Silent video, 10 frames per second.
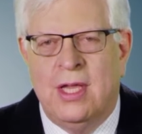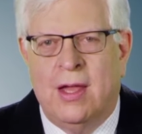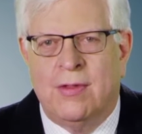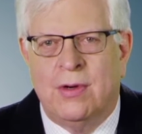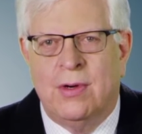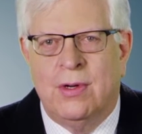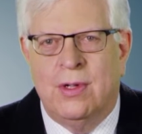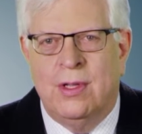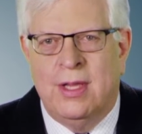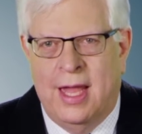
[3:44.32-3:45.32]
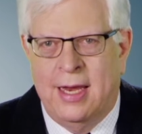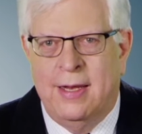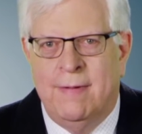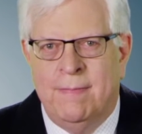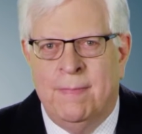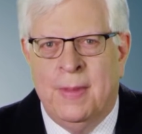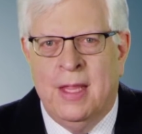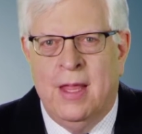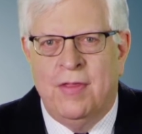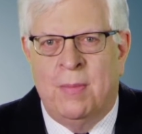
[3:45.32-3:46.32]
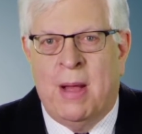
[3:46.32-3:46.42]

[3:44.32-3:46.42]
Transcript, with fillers: the other dead. The